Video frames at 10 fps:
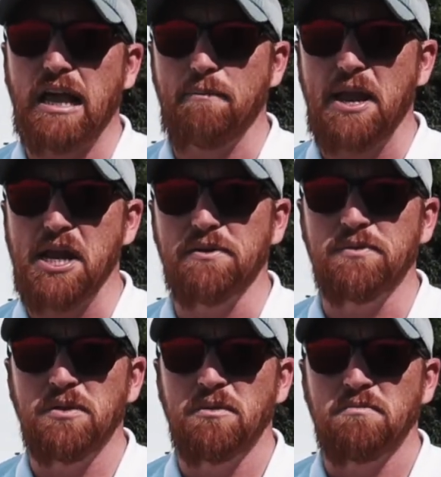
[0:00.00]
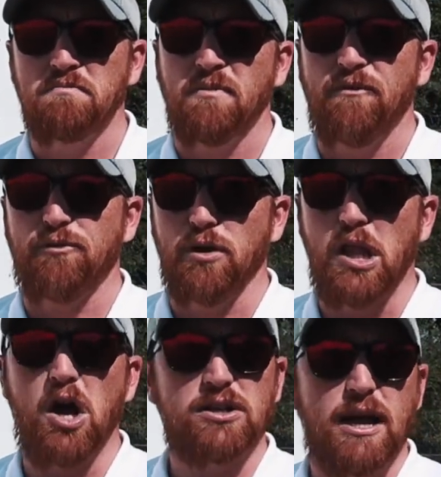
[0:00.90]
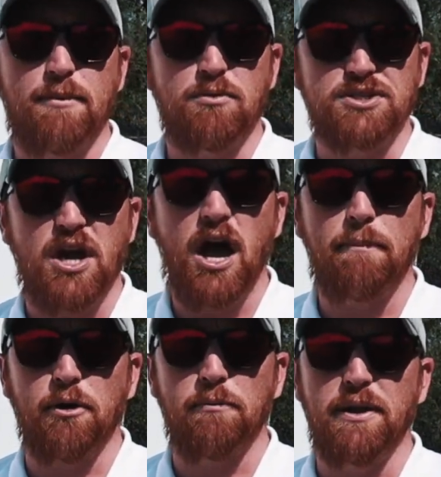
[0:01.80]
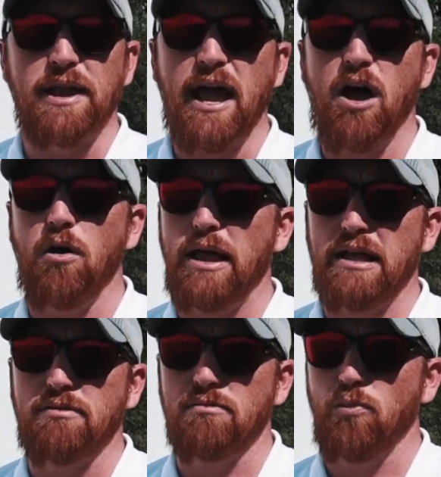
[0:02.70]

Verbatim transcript: I mean, for a long time it was copper, but now, like,